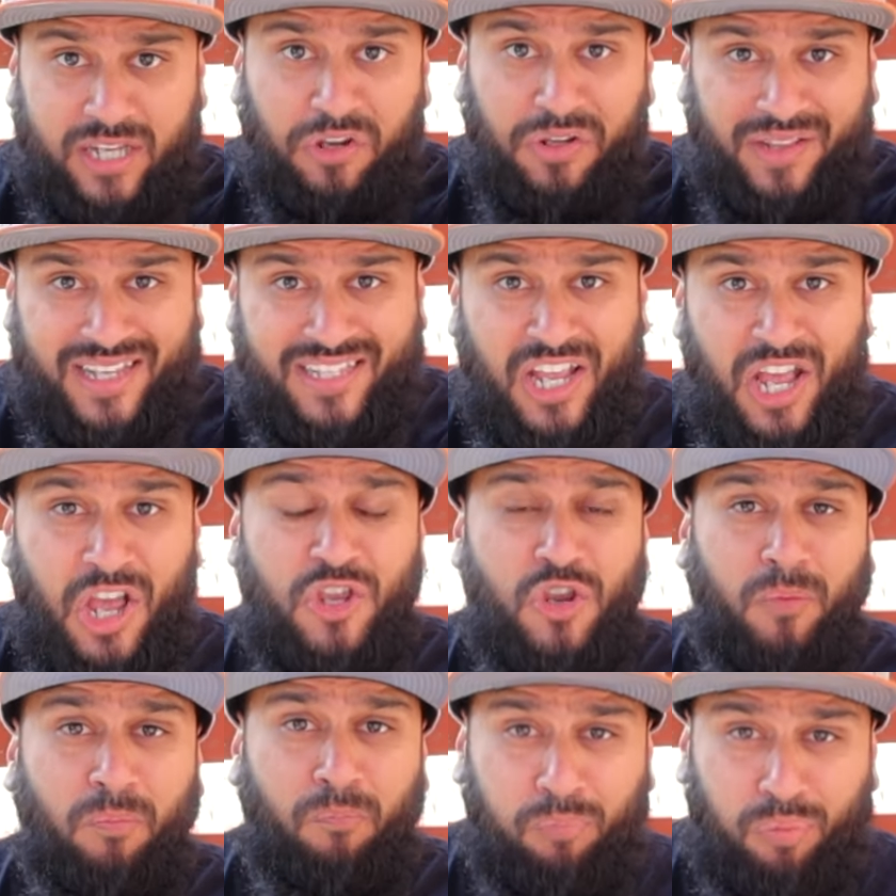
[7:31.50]
tell you this,
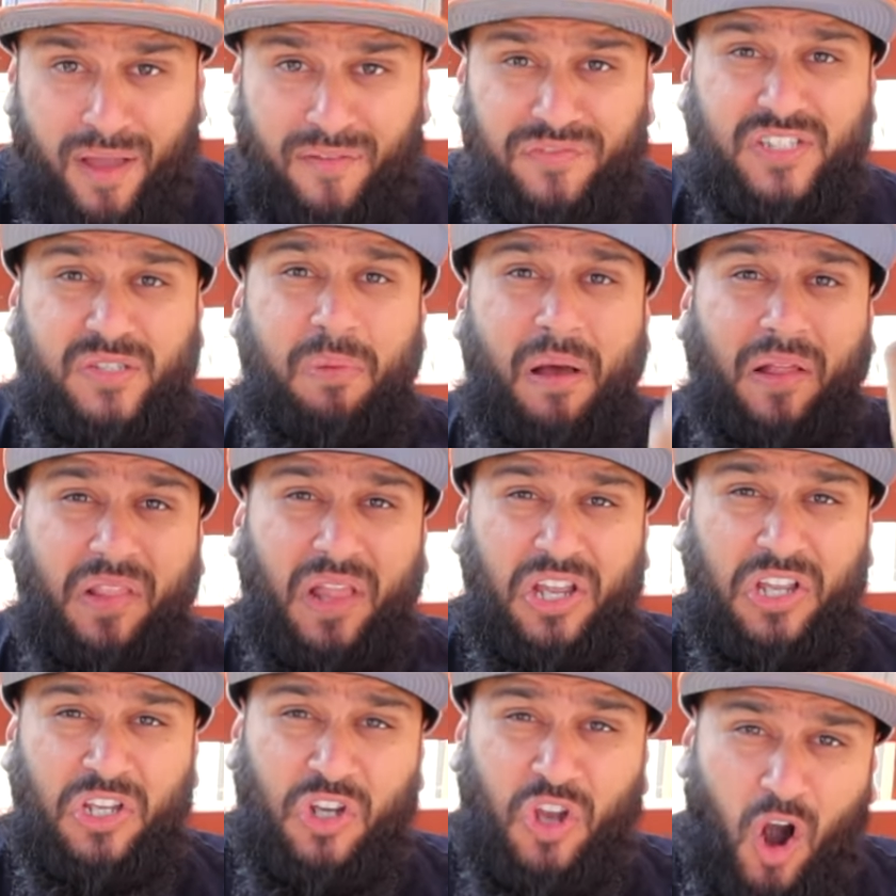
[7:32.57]
your breath smelled
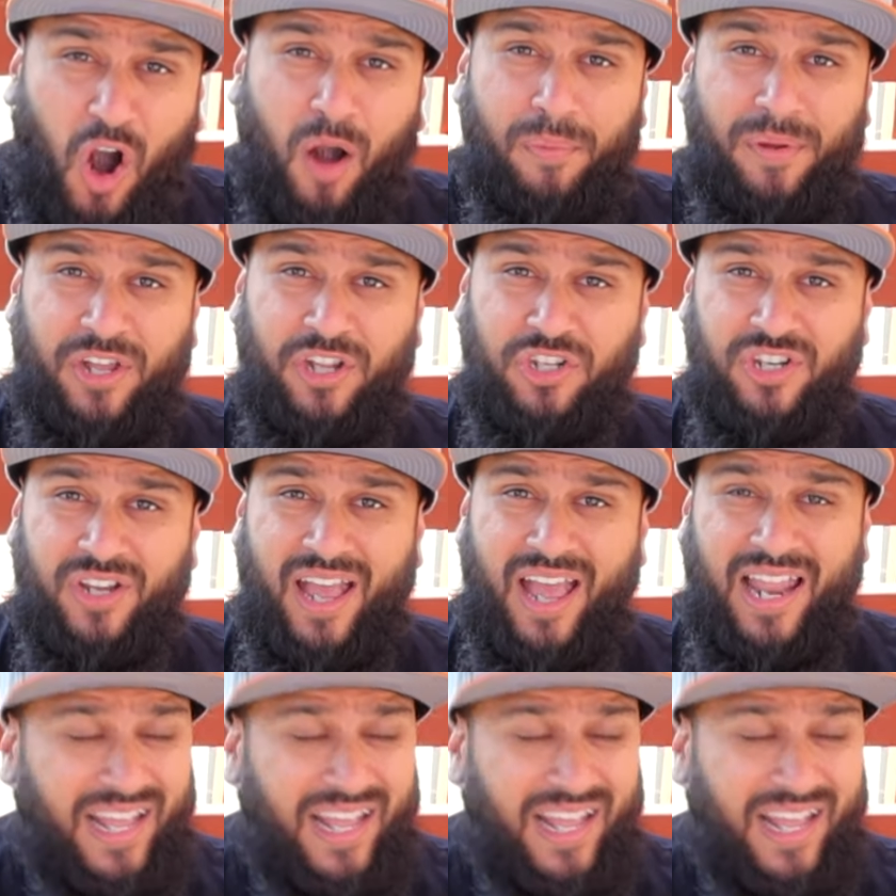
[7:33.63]
like garbage.